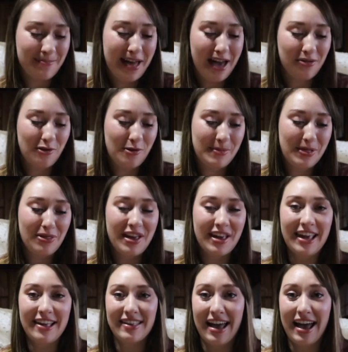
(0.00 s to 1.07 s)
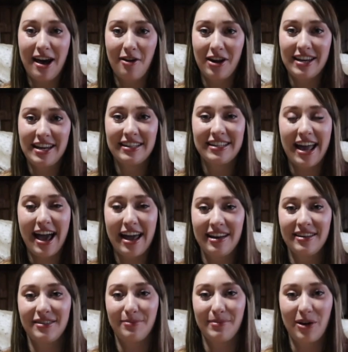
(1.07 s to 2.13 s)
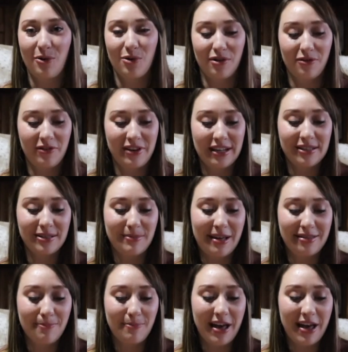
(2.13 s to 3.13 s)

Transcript: bathroom and thinking that how I need to add it to my order for next month.